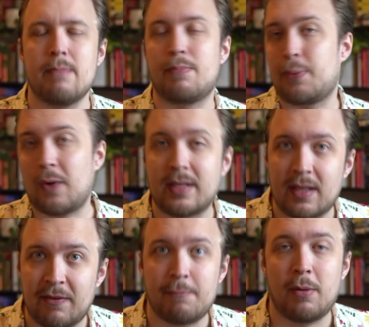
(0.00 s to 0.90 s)

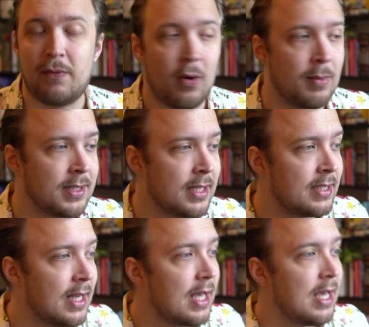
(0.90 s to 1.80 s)
impressive
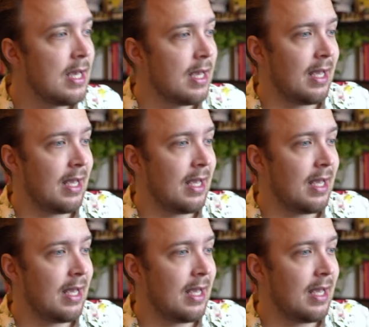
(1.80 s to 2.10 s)
performances. I